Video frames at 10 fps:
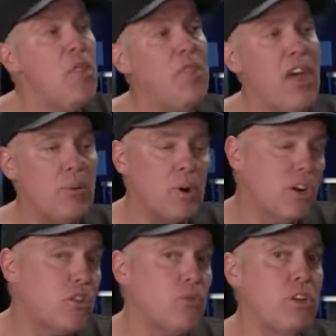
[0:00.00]
Then we're
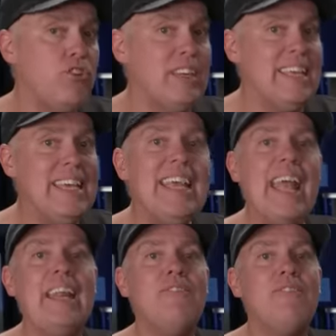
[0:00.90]
gonna switch it to
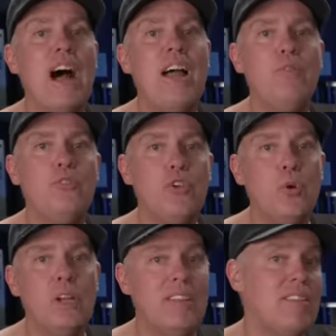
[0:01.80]
E85
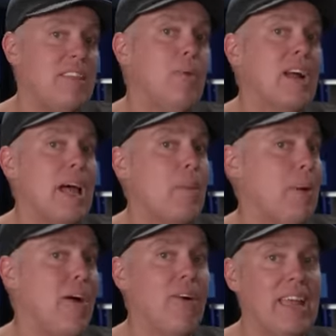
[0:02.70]
fuel and see what kind of
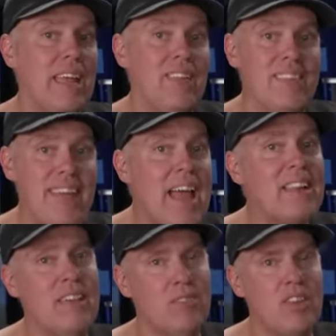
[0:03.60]
power gains
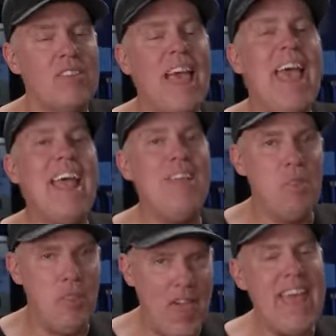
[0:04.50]
that gives us. And
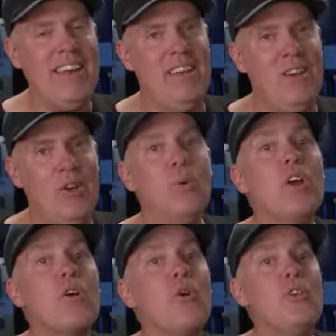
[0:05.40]
then we
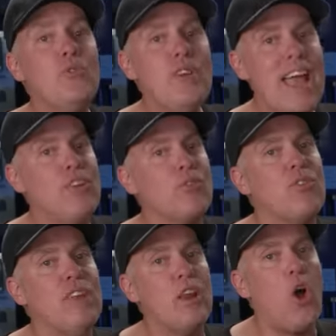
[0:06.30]
are going to
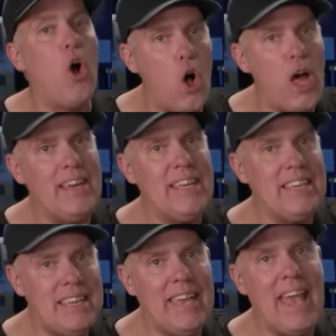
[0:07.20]
nitrous it on
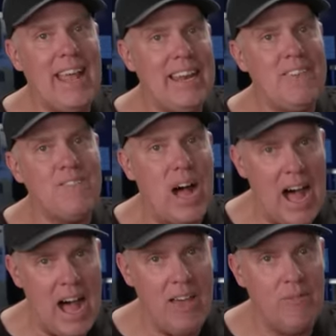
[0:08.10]

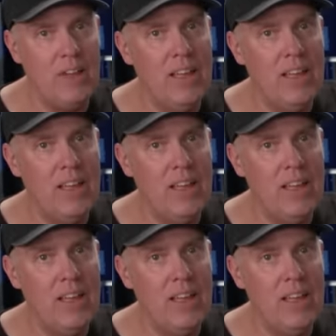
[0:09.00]
E85.